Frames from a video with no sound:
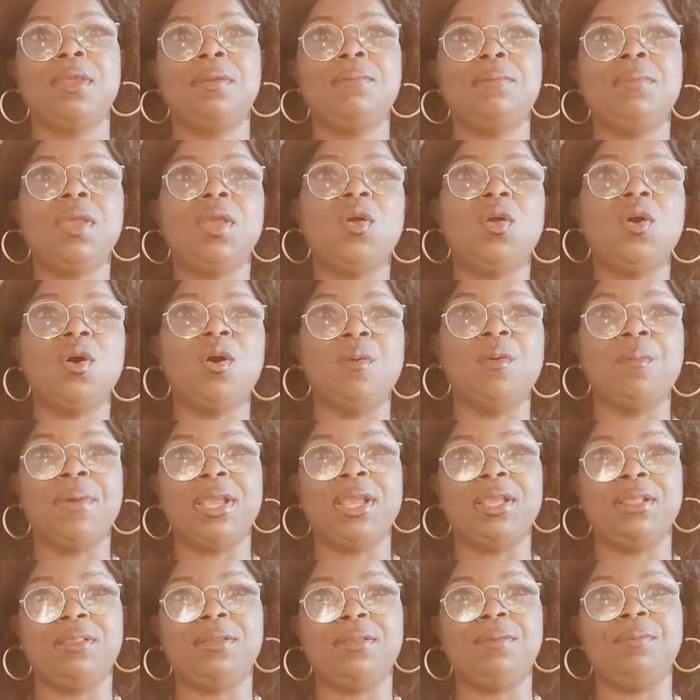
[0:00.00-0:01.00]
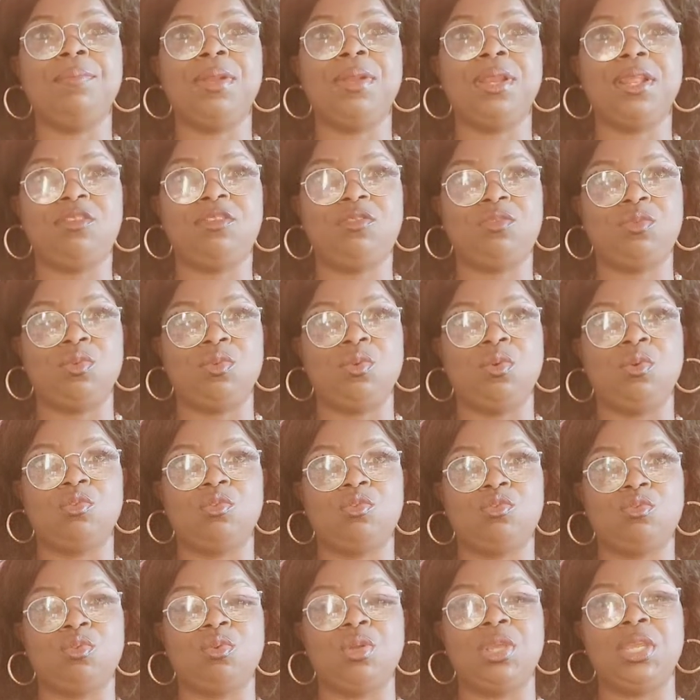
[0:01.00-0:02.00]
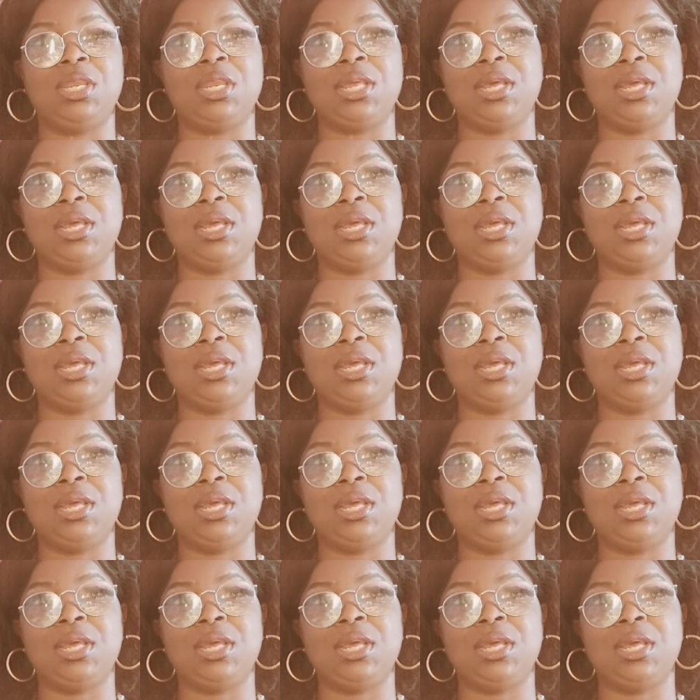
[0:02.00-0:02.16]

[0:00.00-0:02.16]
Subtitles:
may God Almighty bless you also in